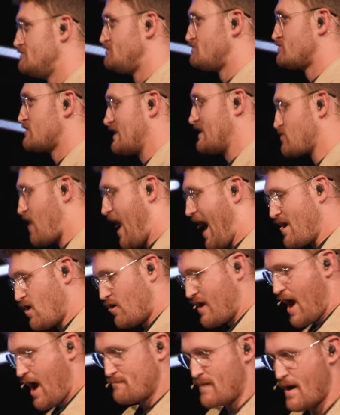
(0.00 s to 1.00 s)
That's why I don't
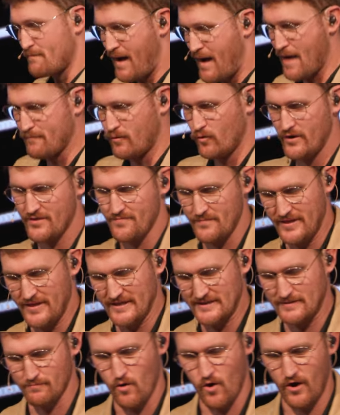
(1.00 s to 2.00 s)
have my Bible with me
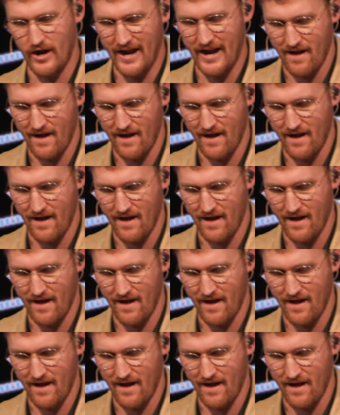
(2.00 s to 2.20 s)
this morning.